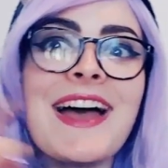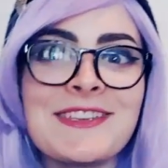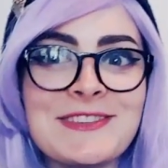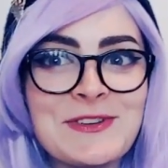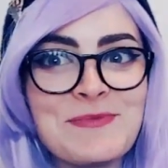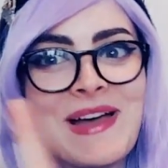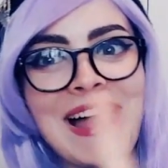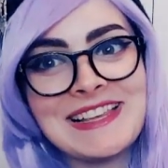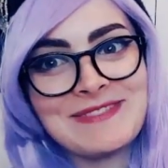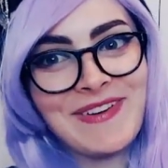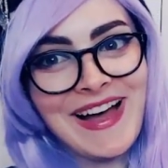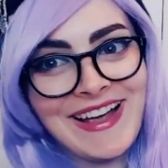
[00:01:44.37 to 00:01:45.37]
as you
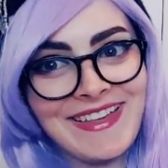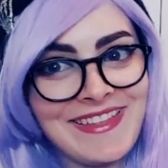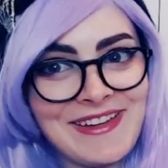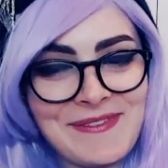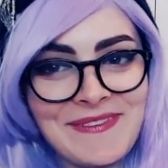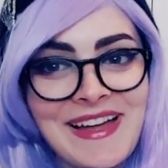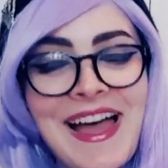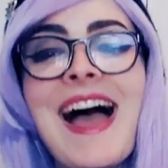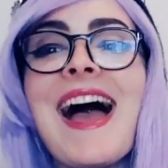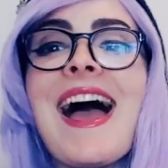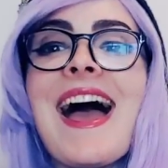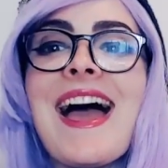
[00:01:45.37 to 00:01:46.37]
pass by
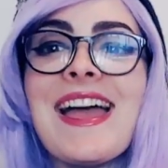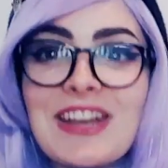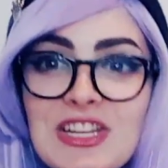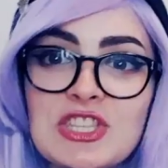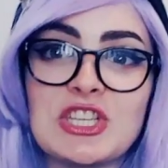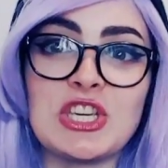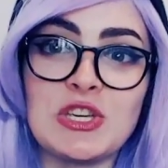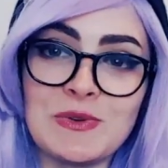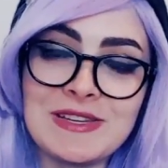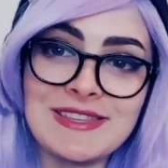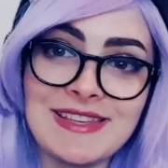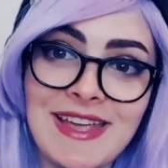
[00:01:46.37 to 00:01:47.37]
them. It is the
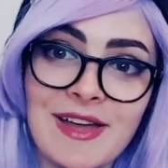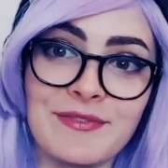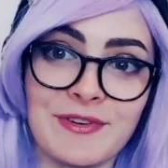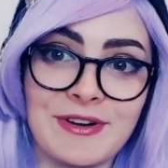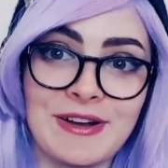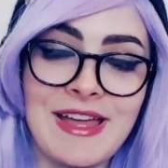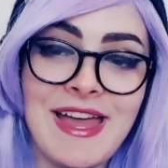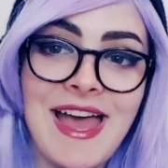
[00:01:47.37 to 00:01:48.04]
cutest thing ever.